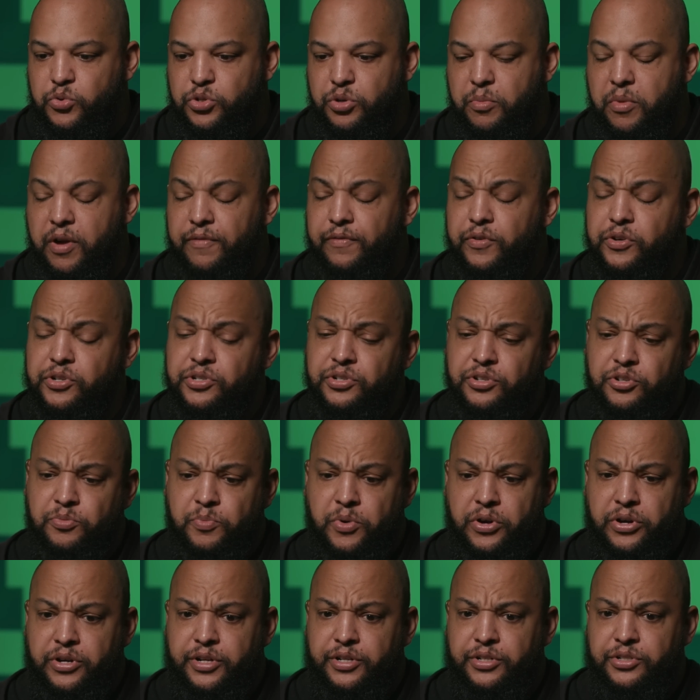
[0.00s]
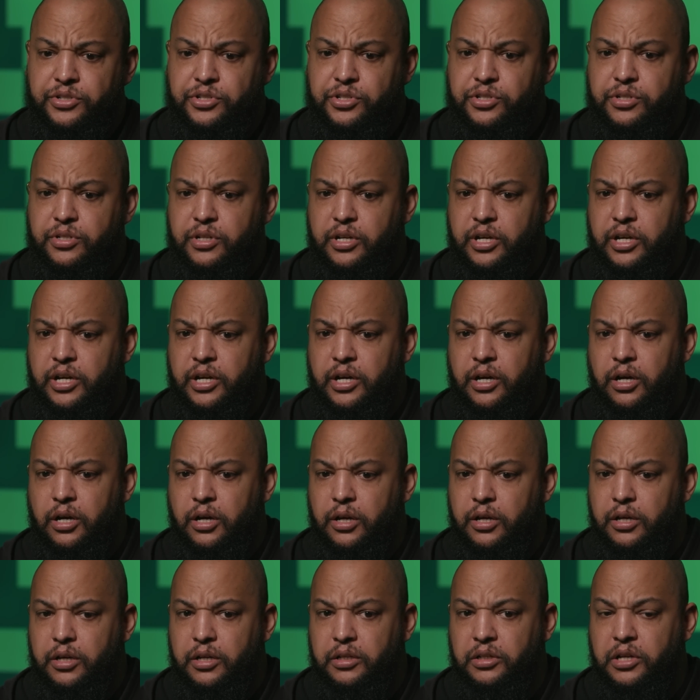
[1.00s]
my first experience
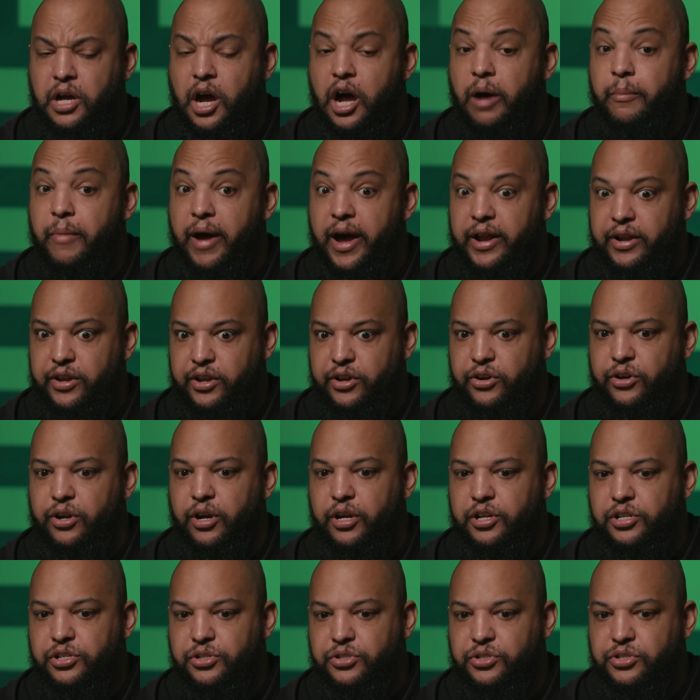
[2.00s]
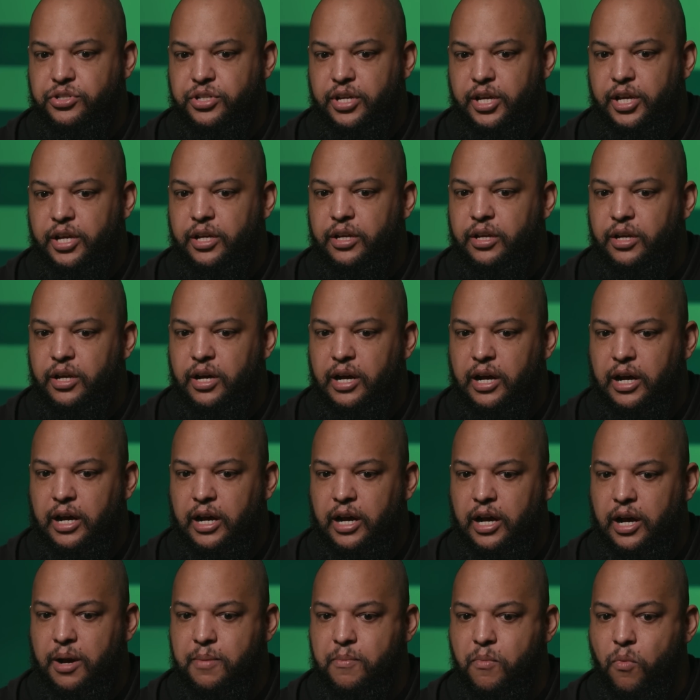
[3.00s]
in combat here, I should say,
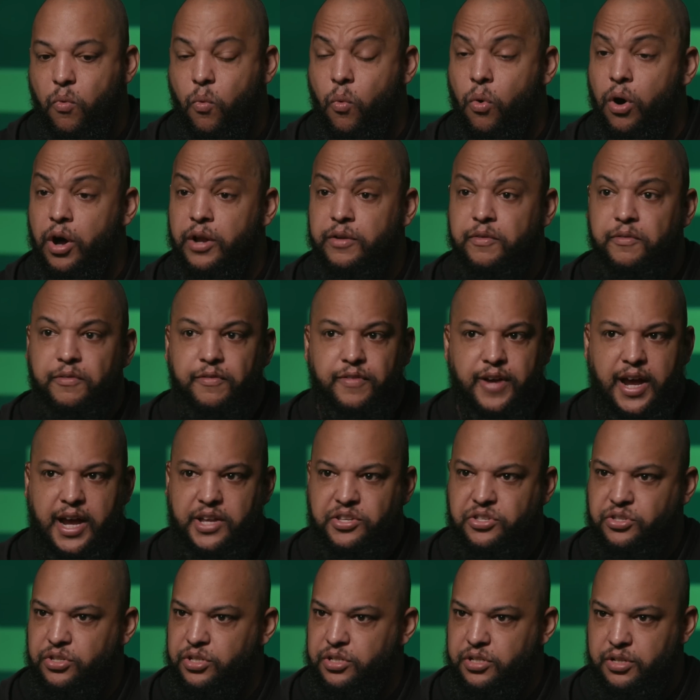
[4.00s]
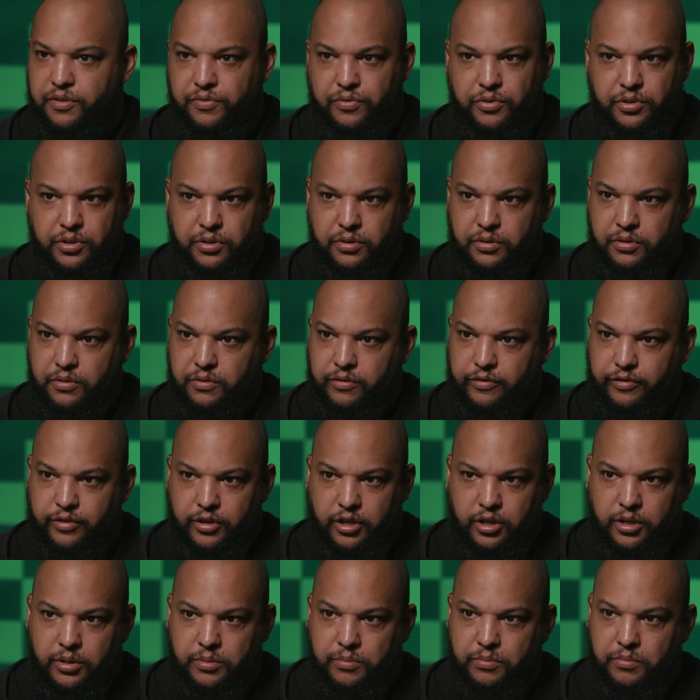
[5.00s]
one, vastly different
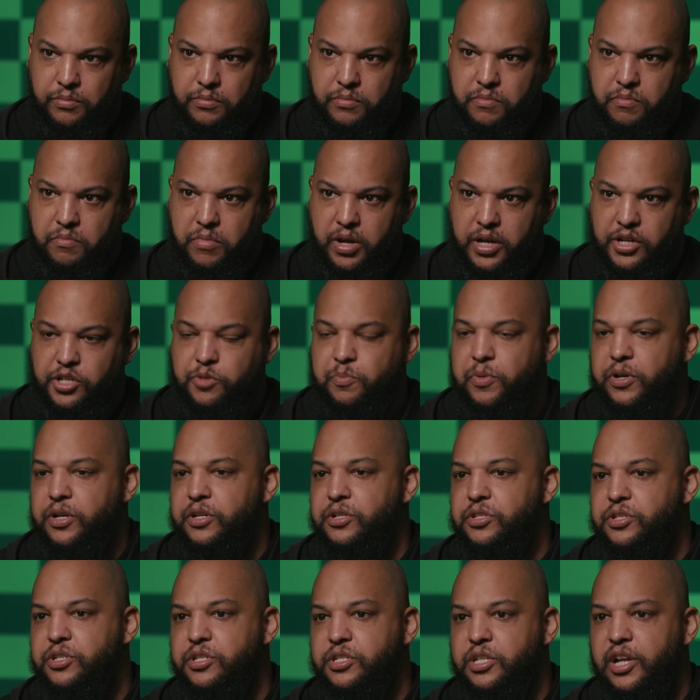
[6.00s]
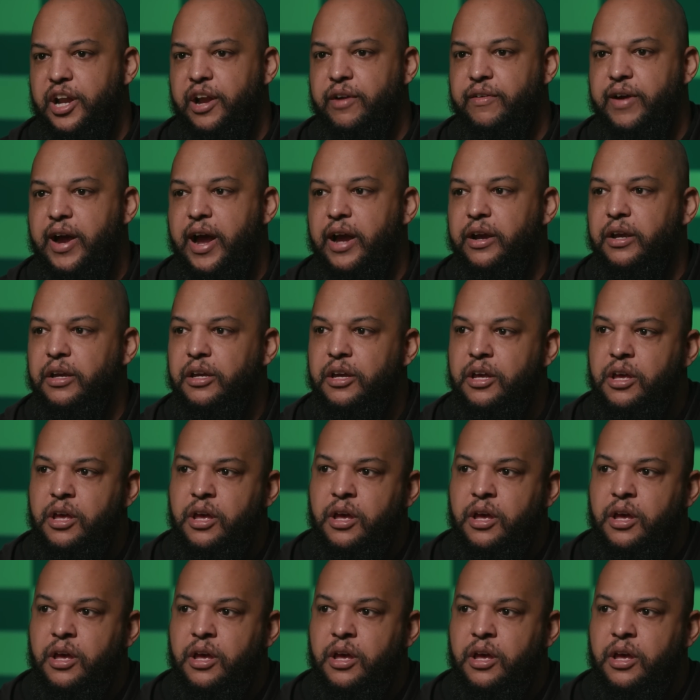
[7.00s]
from my experiences in Iraq.